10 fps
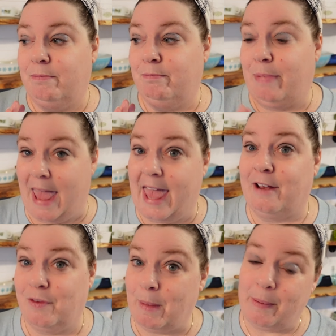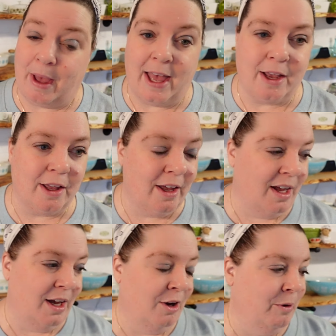bang for my buck
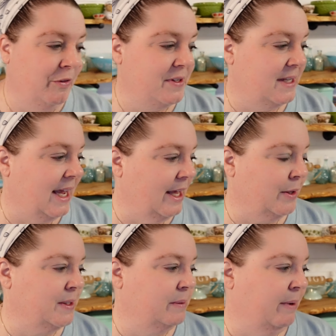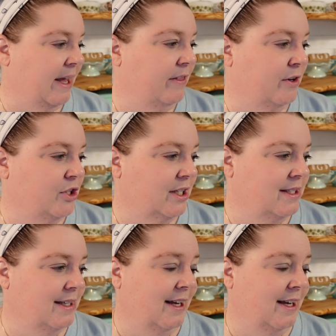with the sales, but they're just,